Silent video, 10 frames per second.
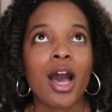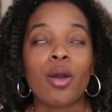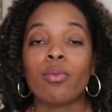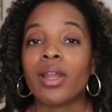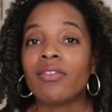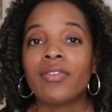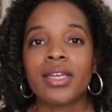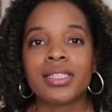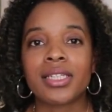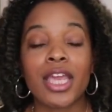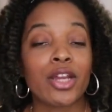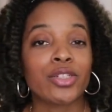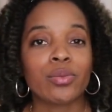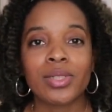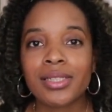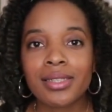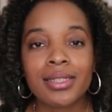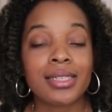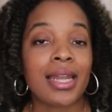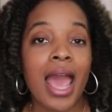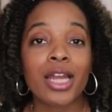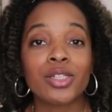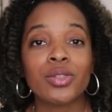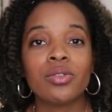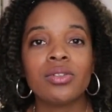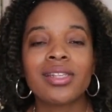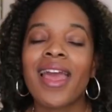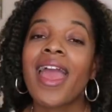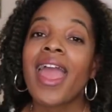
relevant characteristics and attitudes,